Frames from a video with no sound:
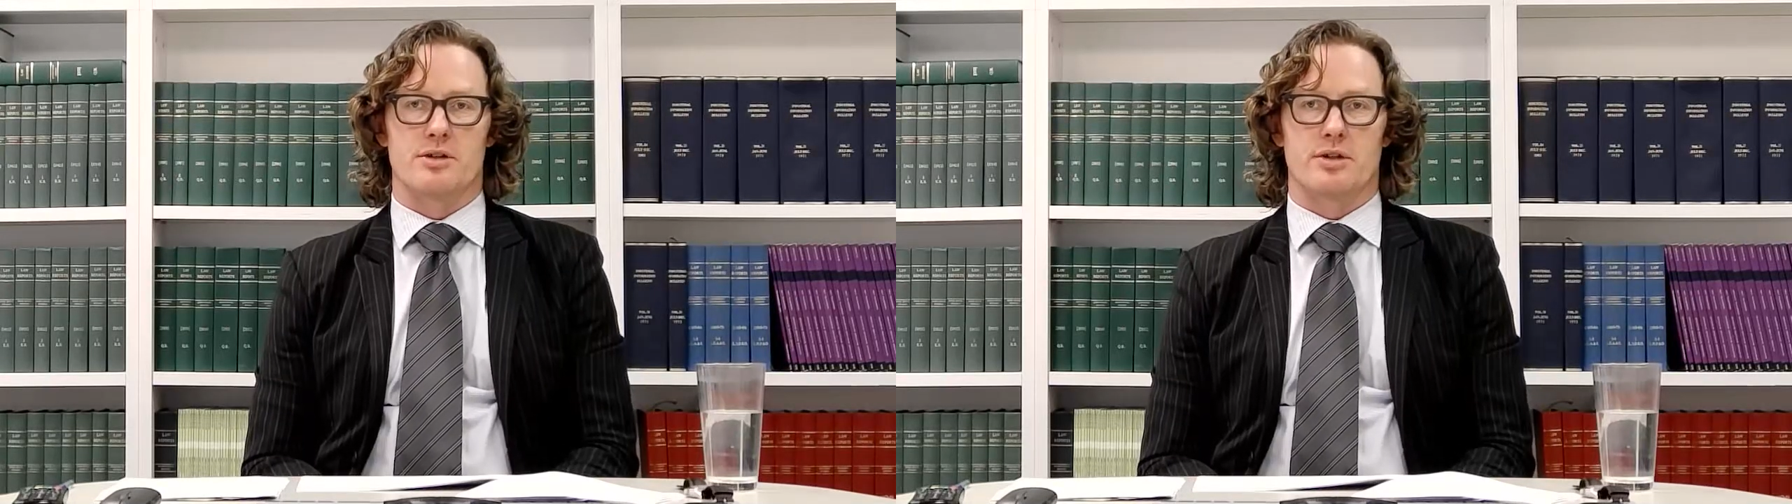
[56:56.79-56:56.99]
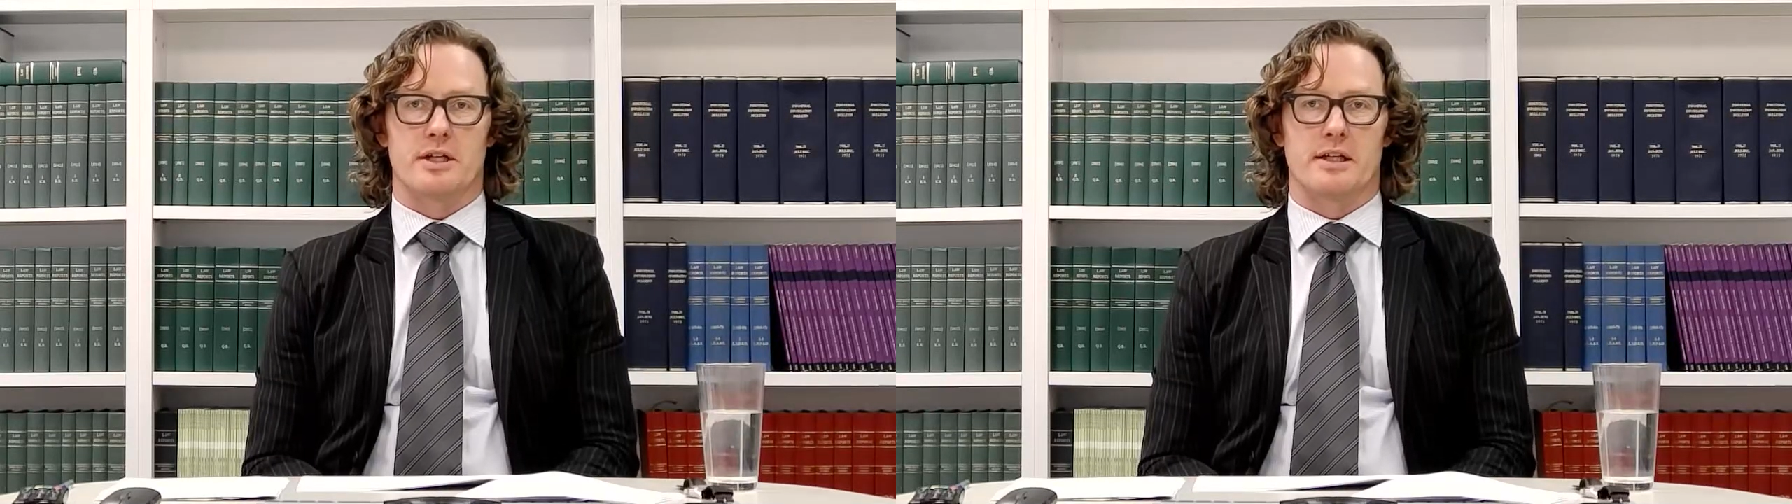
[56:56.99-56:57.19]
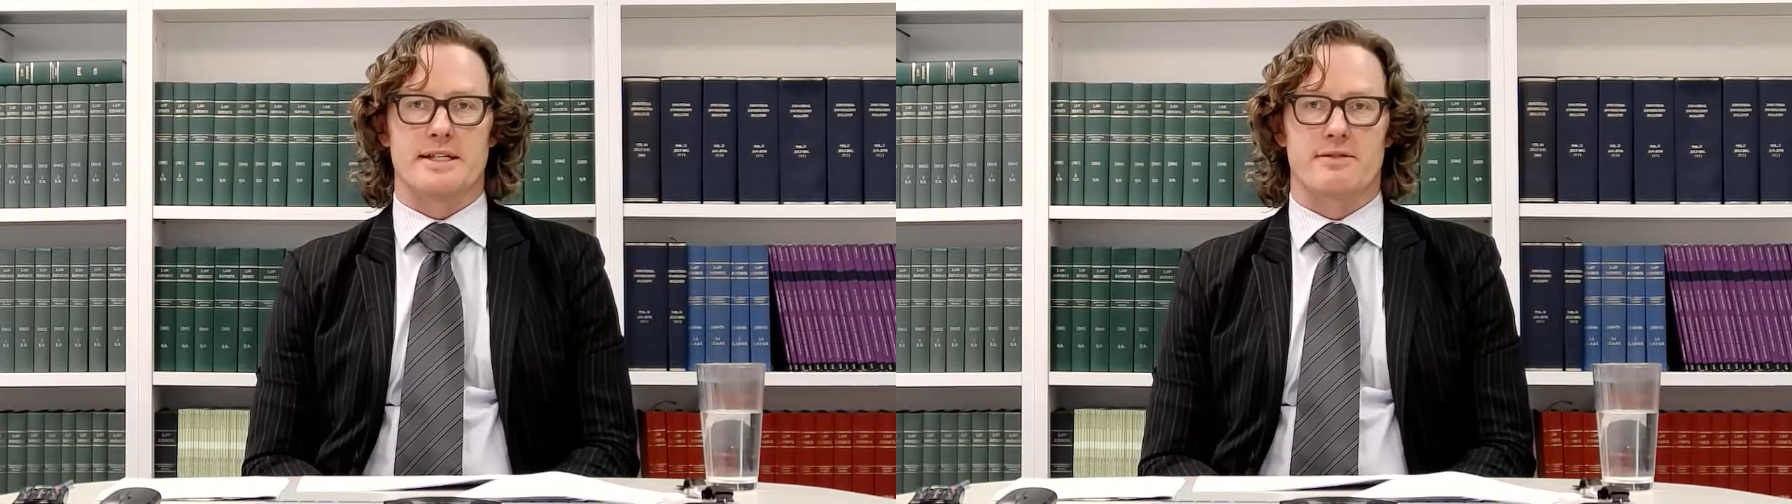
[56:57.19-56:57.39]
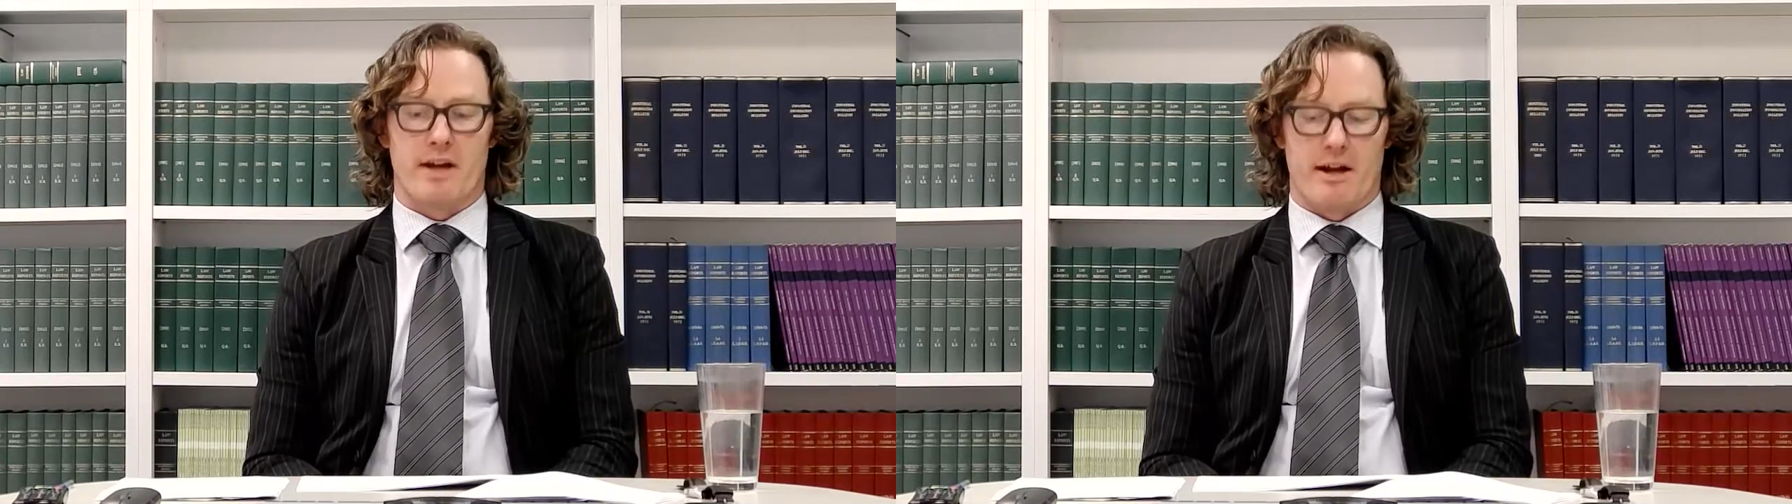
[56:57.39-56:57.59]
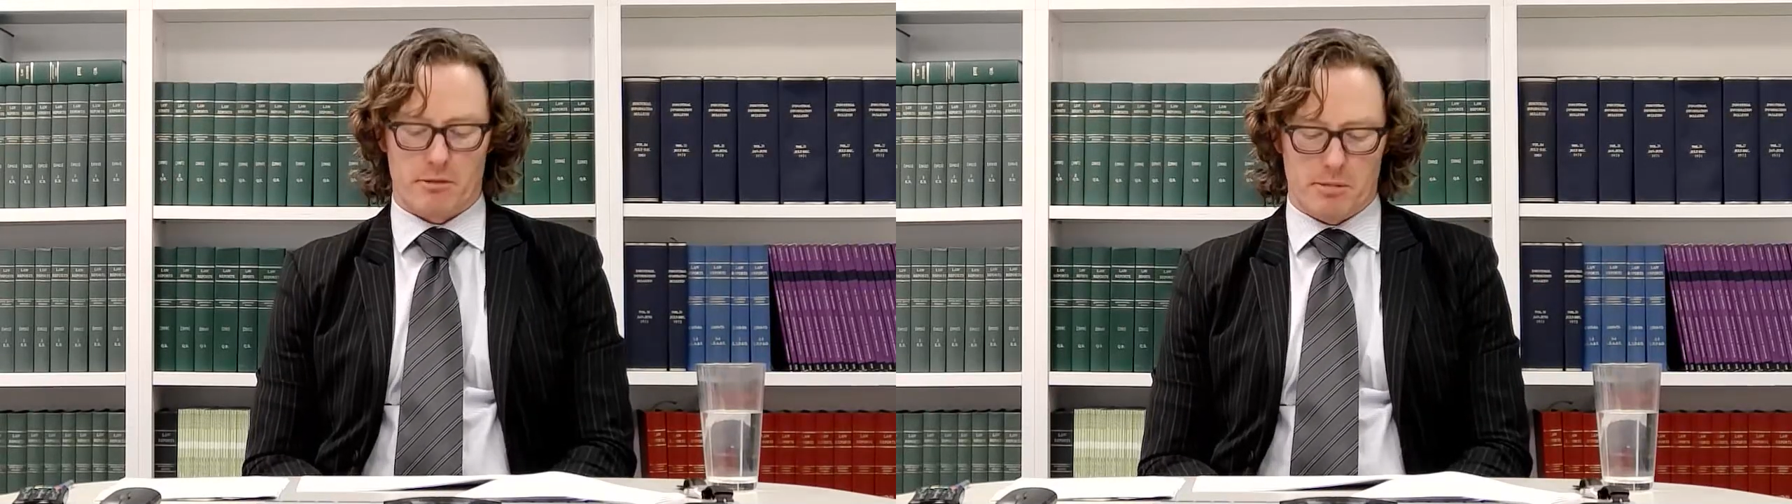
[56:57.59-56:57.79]
treated less
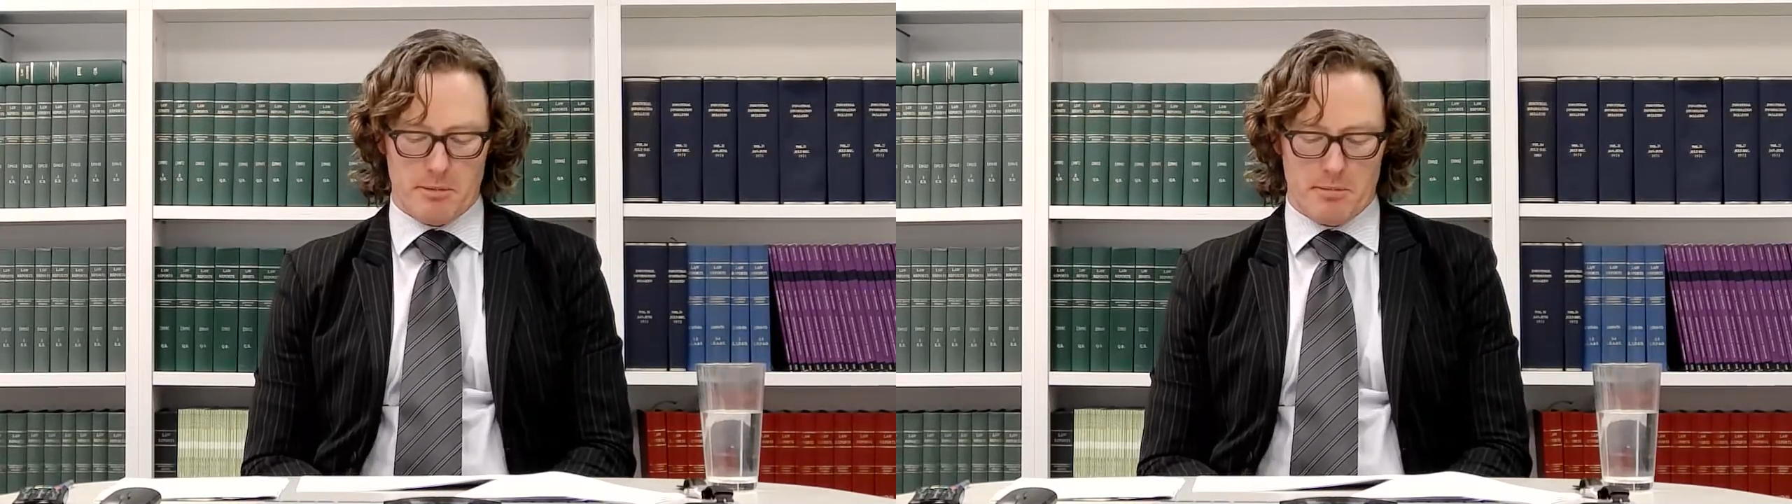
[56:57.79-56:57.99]
favourably